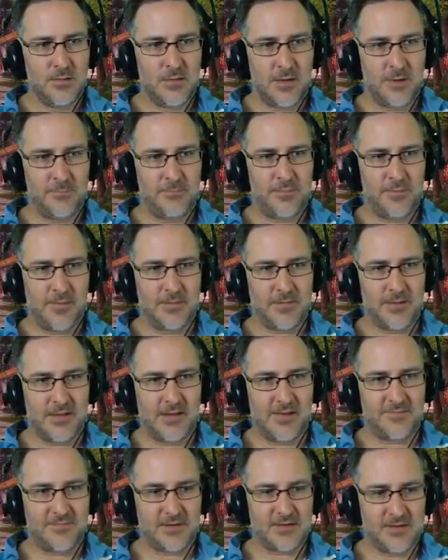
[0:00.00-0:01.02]
I'm probably going
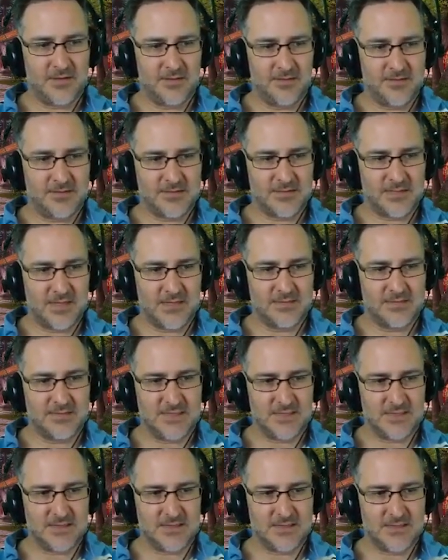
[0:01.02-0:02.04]
to have to kill this guy a
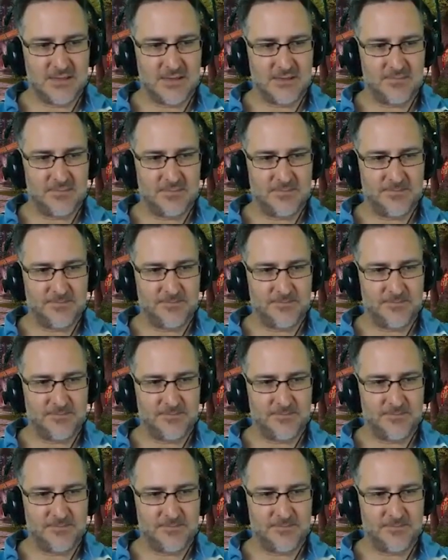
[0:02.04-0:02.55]
second time.